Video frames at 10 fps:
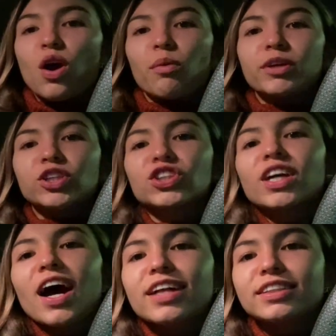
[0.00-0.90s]
We just
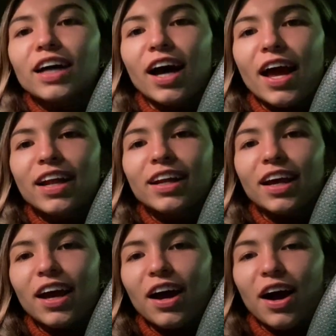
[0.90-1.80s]
got done
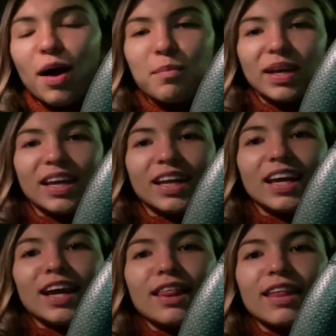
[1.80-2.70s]

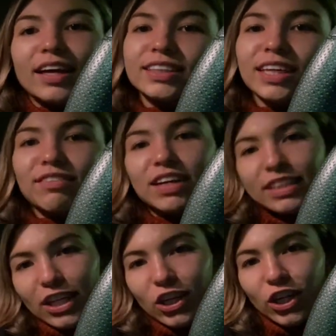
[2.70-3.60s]
eating Thanksgiving
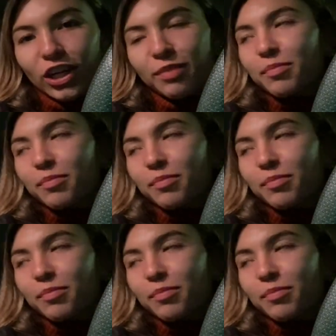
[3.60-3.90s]
dinner.